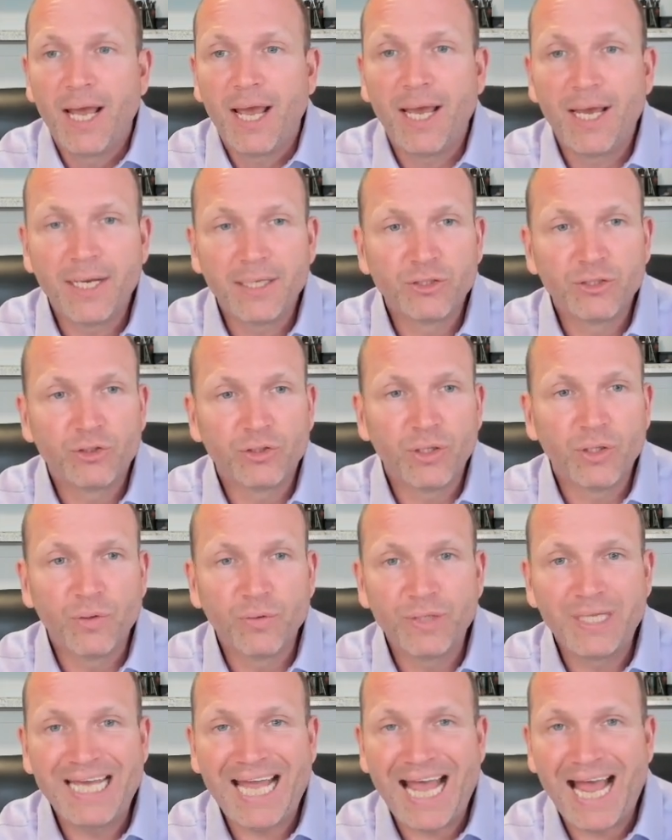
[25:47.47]
And so
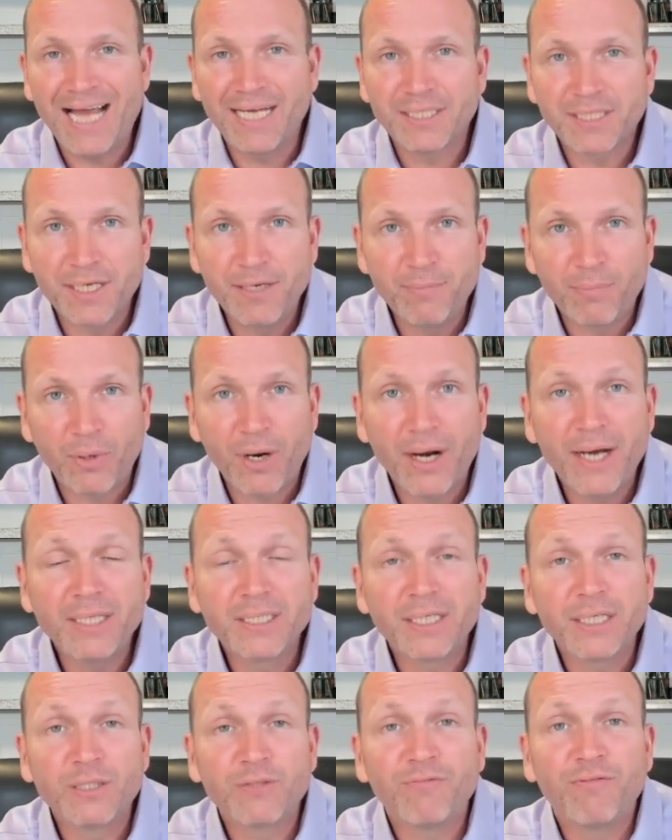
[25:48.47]
the asking
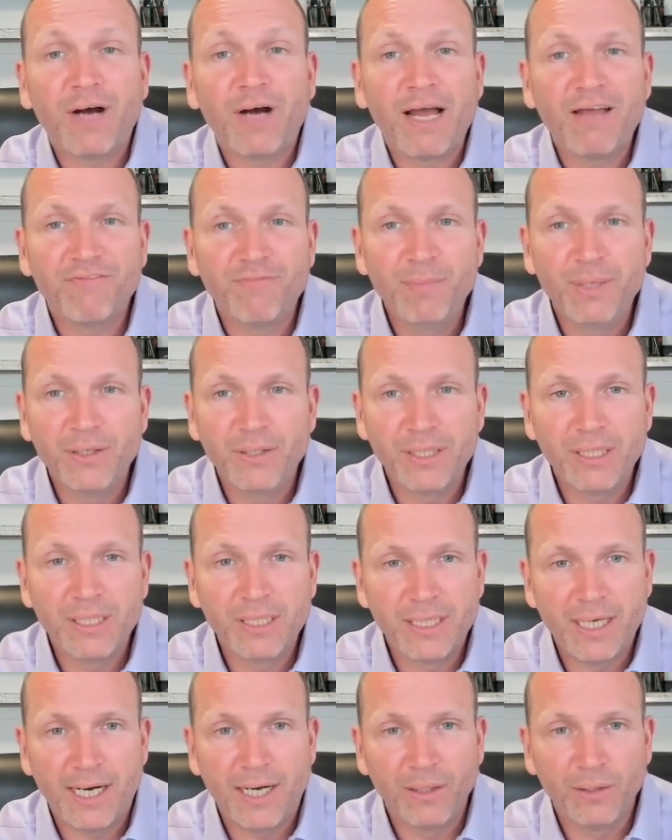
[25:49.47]
price is $5 million
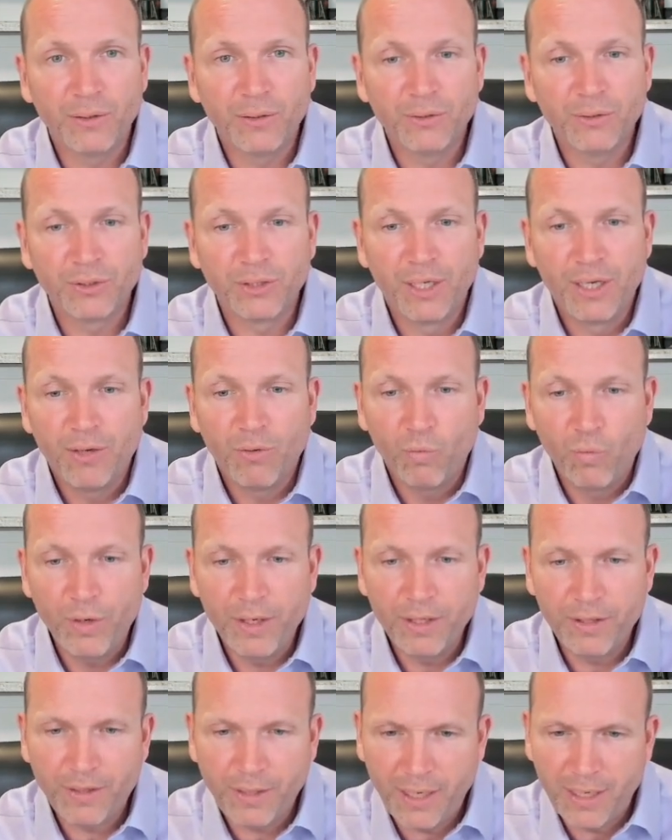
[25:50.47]

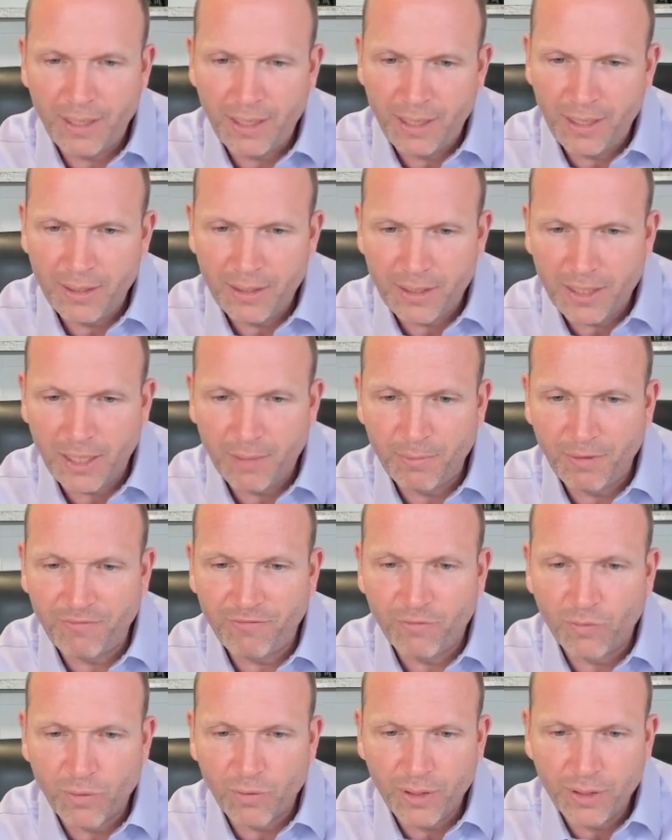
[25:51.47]
with an income
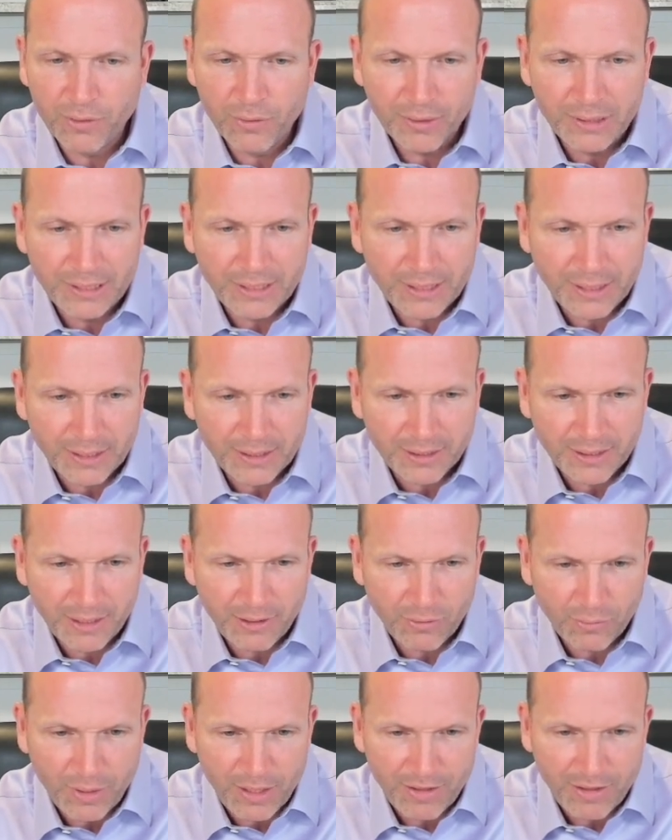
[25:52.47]
of
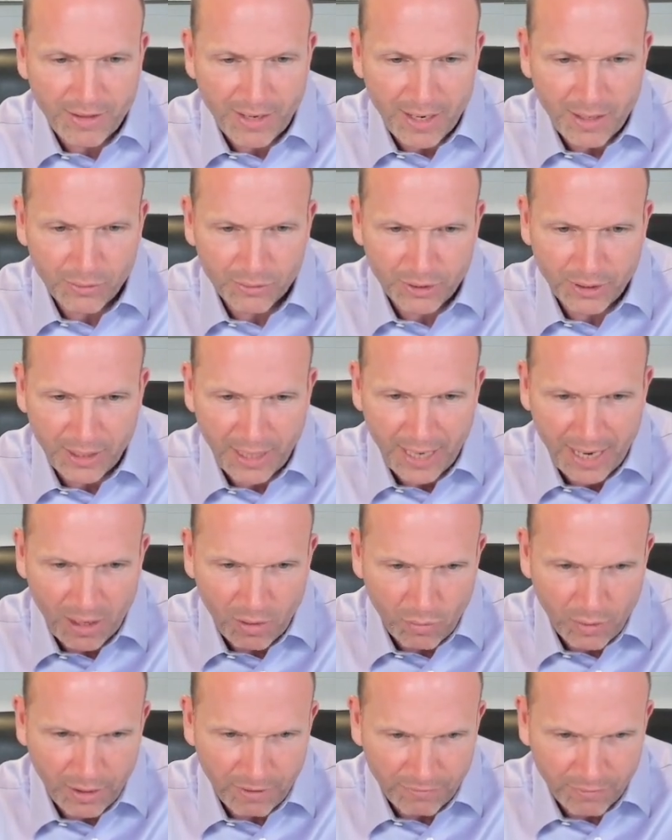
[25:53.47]
$463,000.
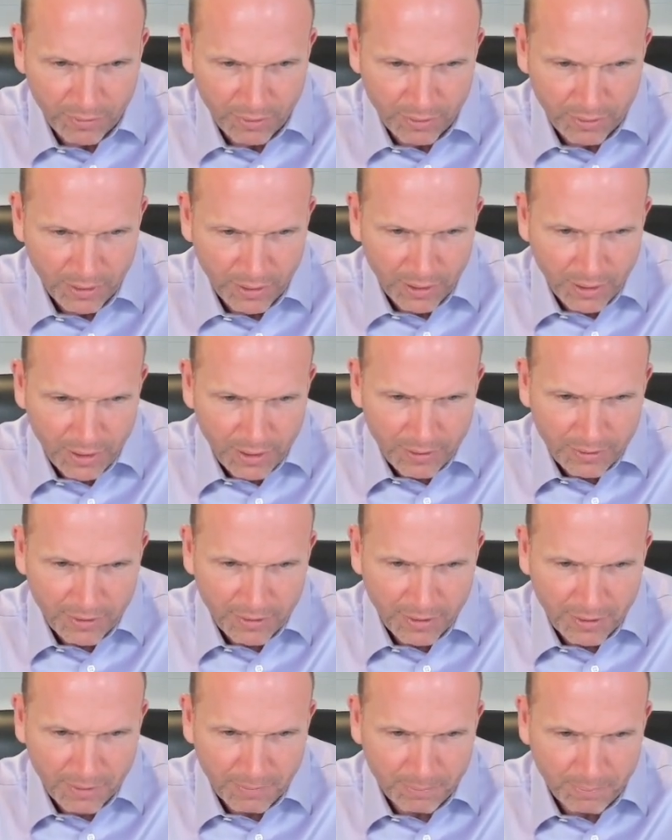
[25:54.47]
However,
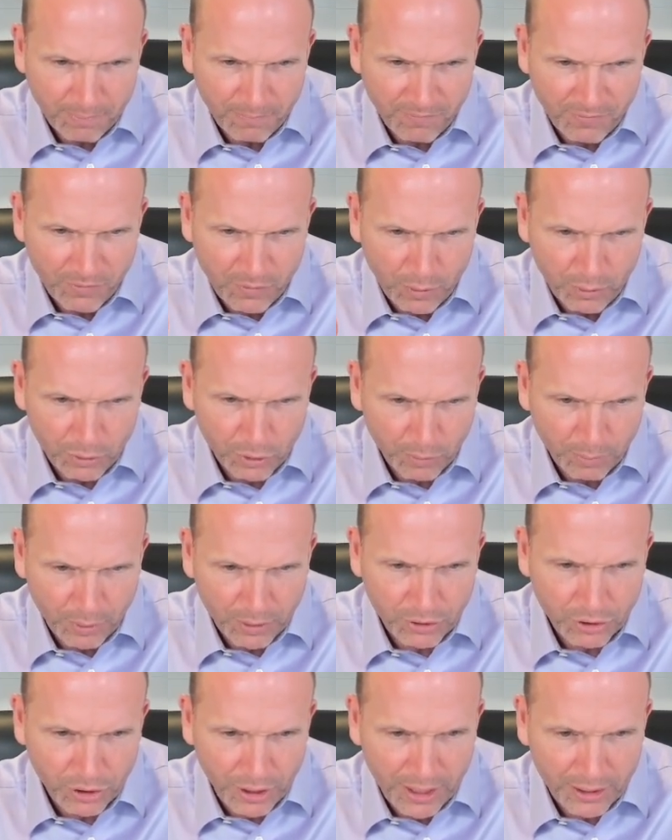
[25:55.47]
the future
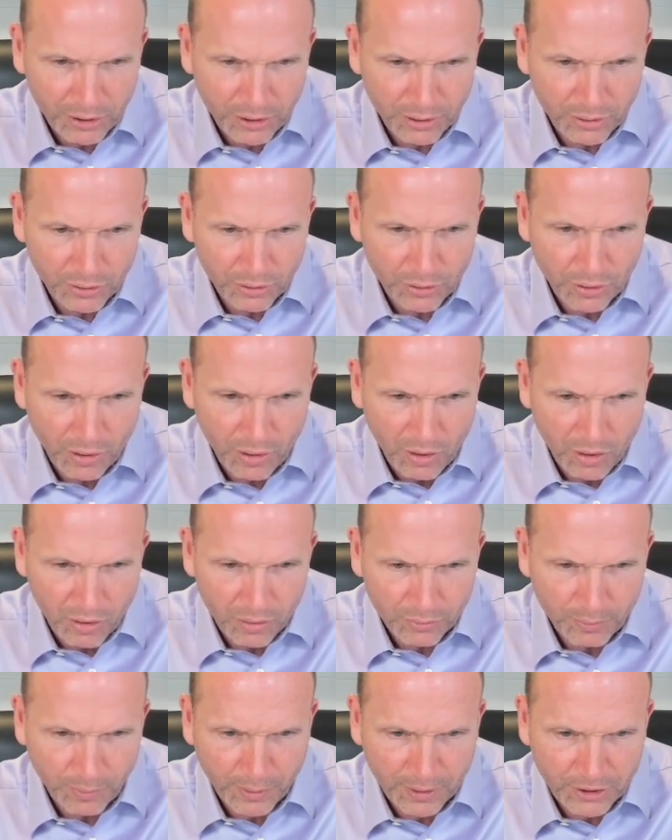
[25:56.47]
projections
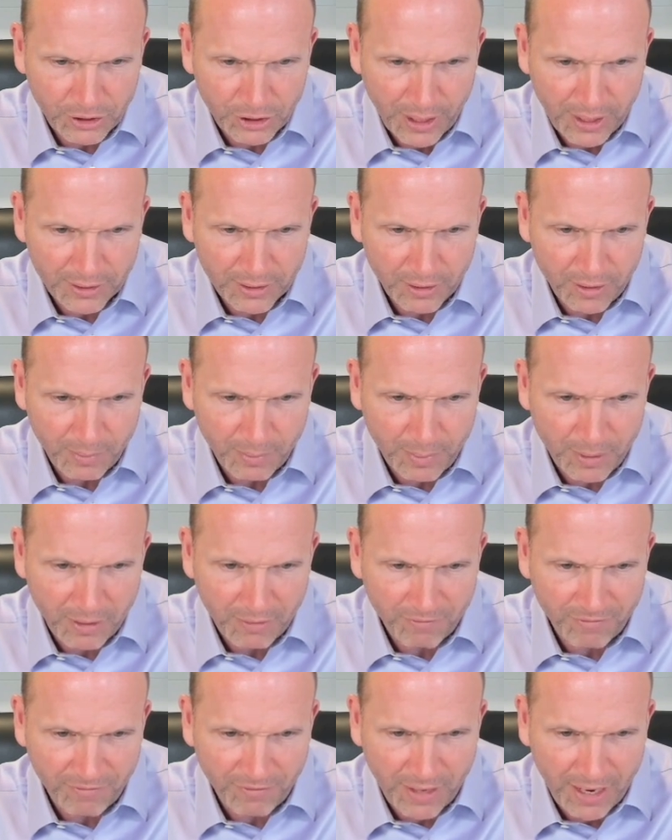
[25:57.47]
are projected to be
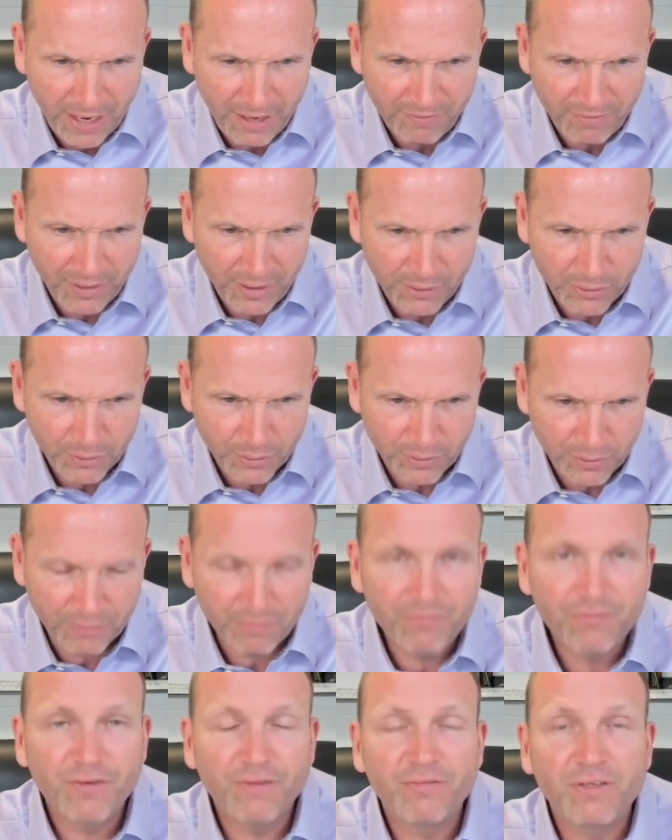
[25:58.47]
at
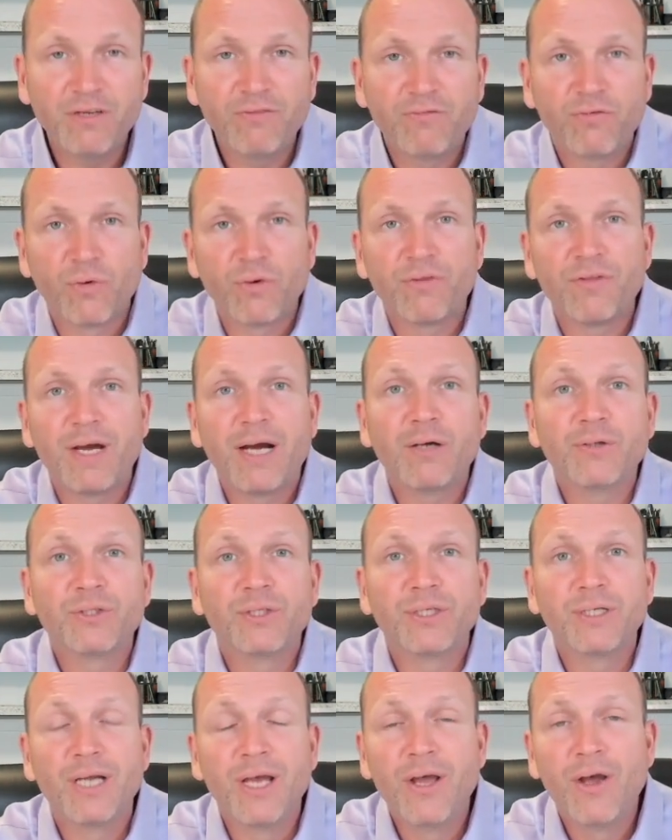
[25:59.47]

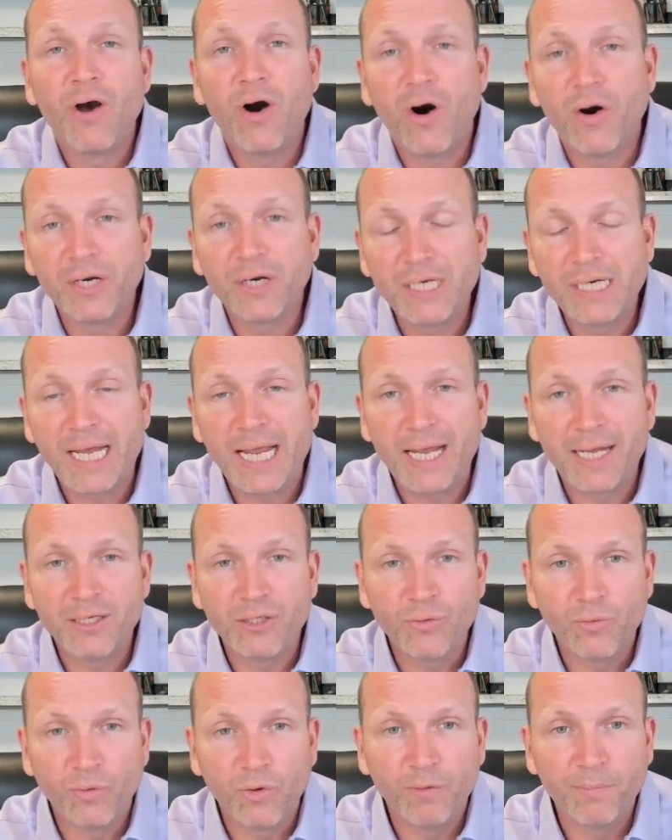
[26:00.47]
$554,000 on an
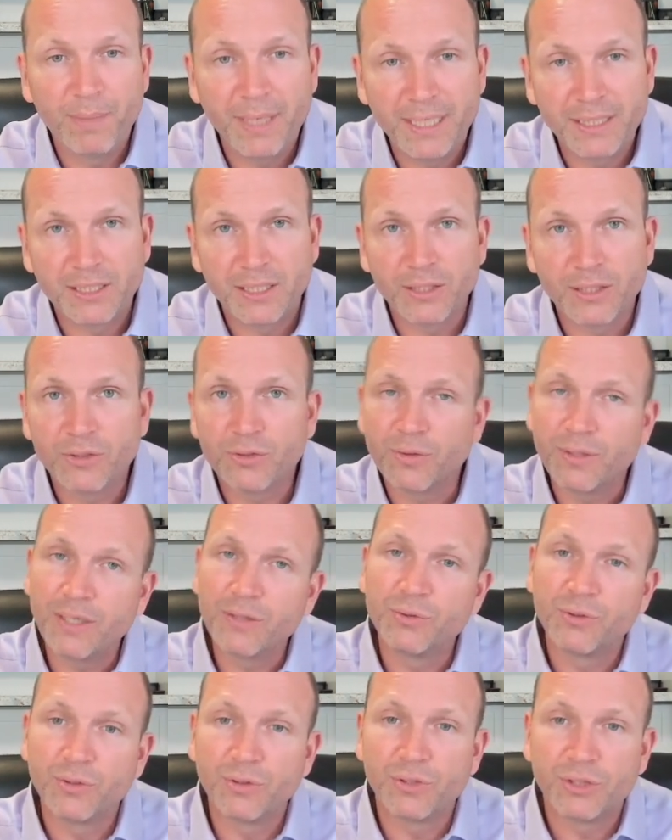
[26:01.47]
annual basis. So
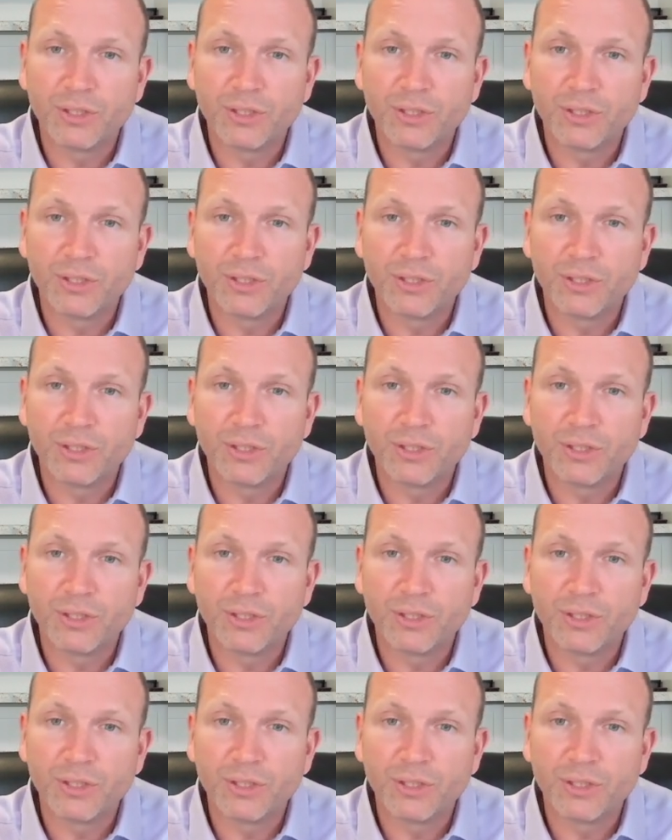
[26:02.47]
those are